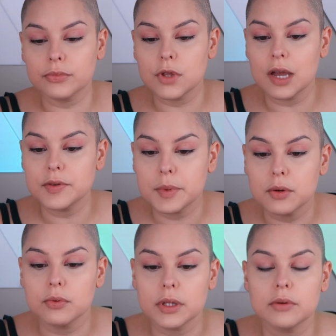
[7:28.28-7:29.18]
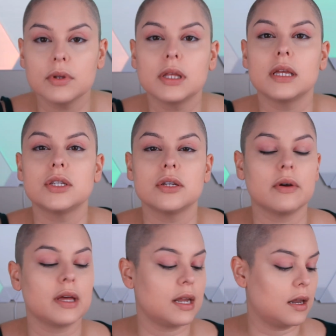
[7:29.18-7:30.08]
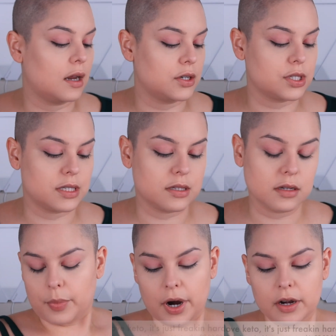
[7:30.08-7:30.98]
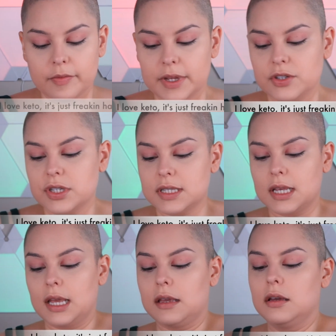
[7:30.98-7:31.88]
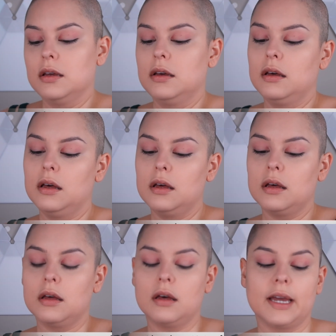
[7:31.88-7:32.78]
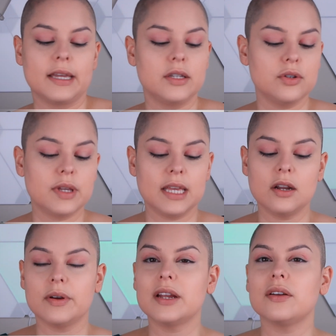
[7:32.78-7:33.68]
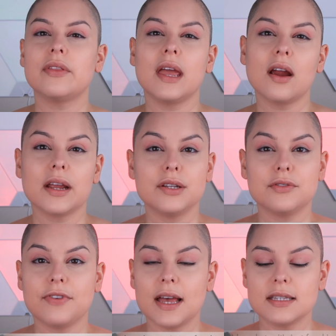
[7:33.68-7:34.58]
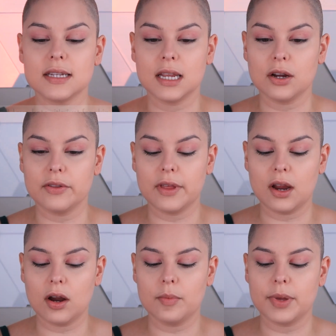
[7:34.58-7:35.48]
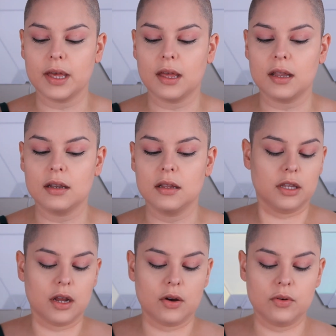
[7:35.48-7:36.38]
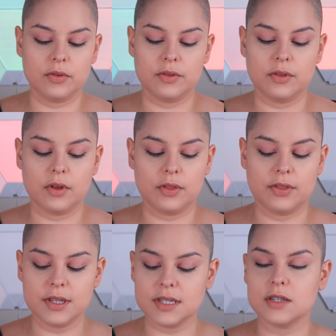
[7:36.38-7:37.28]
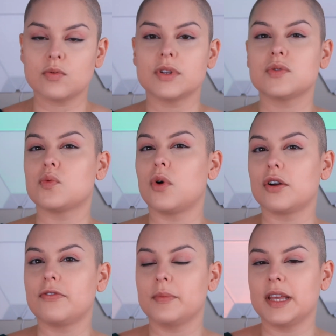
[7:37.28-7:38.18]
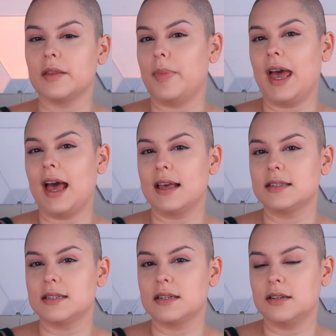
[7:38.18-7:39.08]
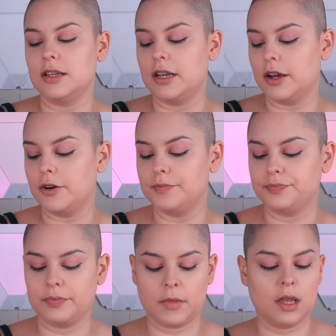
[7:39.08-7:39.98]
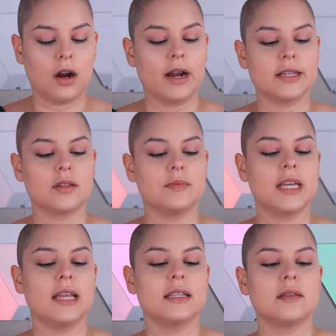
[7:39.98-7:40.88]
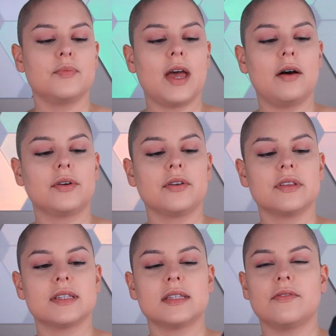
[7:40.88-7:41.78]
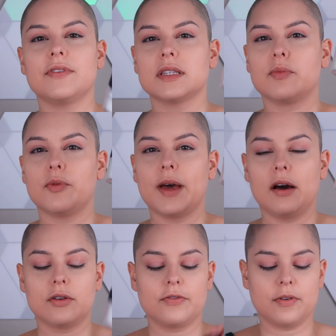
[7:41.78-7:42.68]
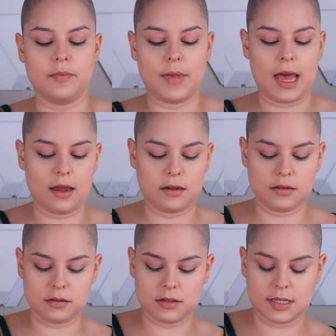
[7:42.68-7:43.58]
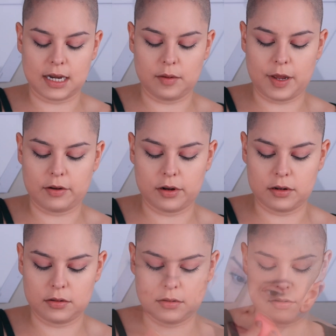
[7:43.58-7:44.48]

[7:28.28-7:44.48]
you have to be really, really into it. And I just, part of me is just like, I can do keto here and there, I can do fasting here and there, but you know, this is what's worked for me in the past, you know? All right, so I'm taking some powder. This is Invisible Powder from MAC, setting powder.